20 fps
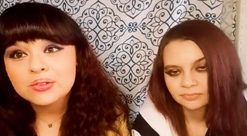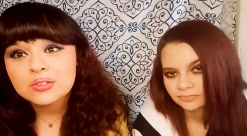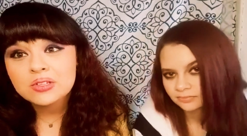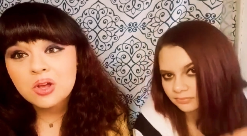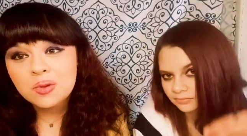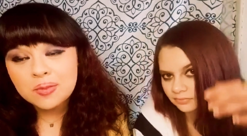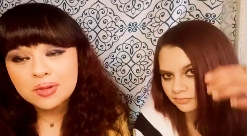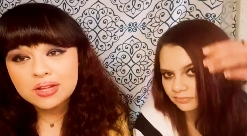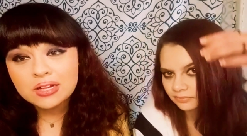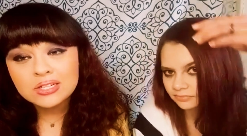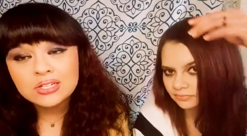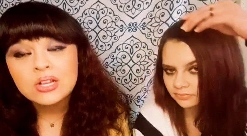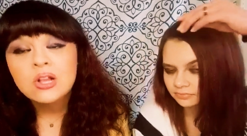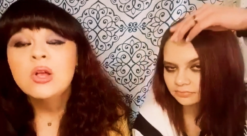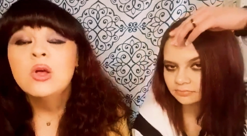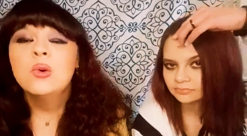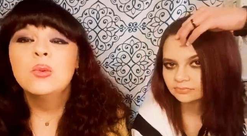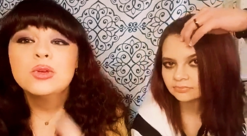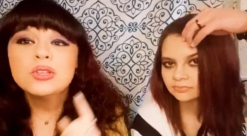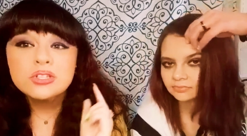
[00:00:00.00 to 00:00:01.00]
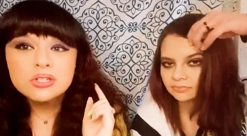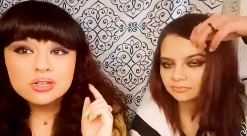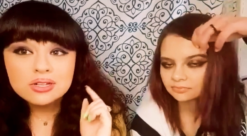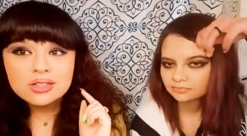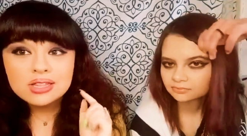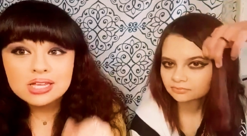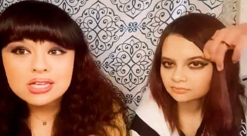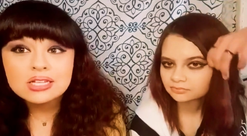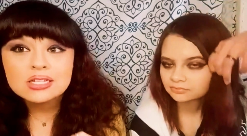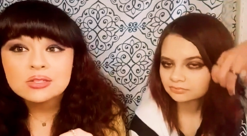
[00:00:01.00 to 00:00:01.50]
Speaker 1: so much. We started
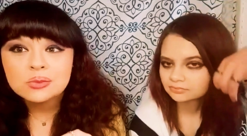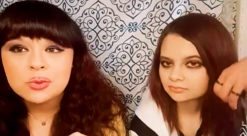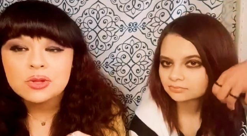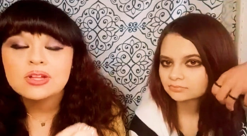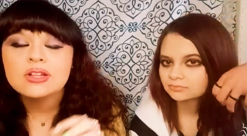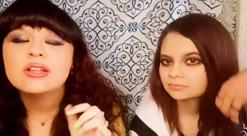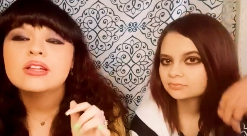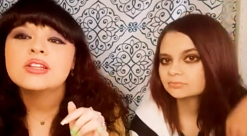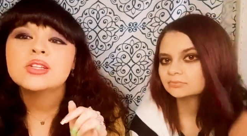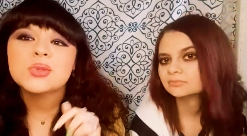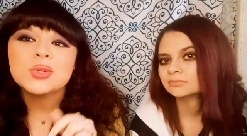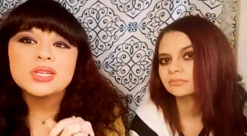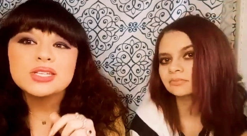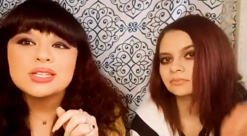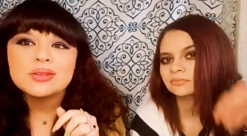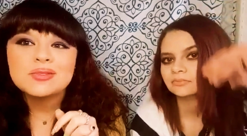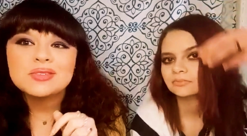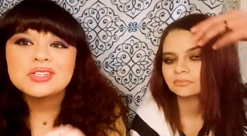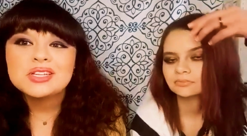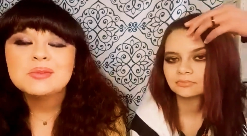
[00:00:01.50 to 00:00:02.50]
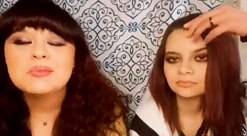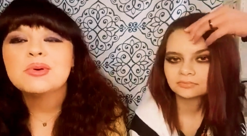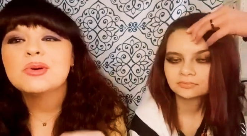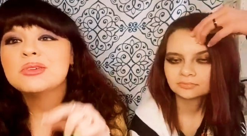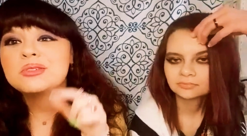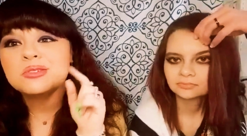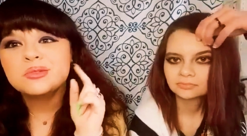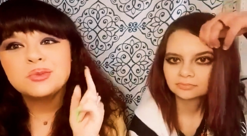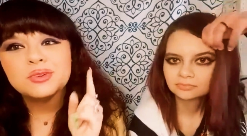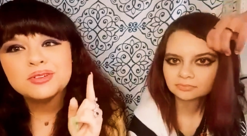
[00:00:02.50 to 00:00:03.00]
this one in 2017, posted
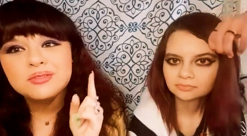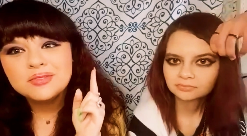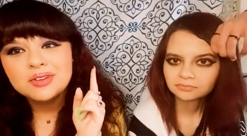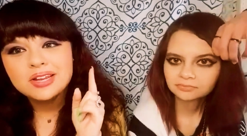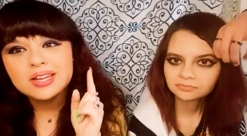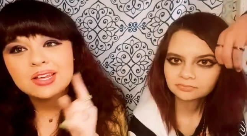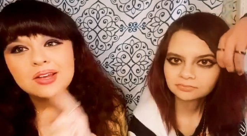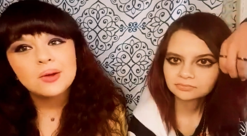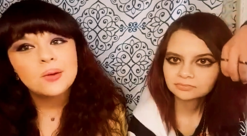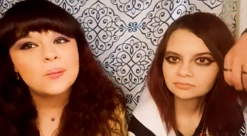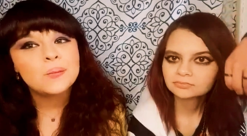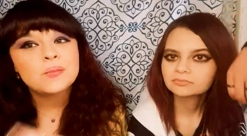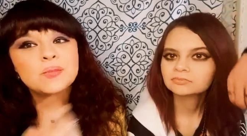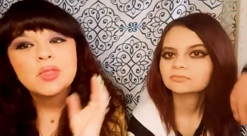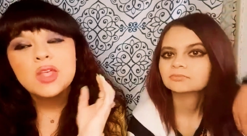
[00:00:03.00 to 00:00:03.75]
one video.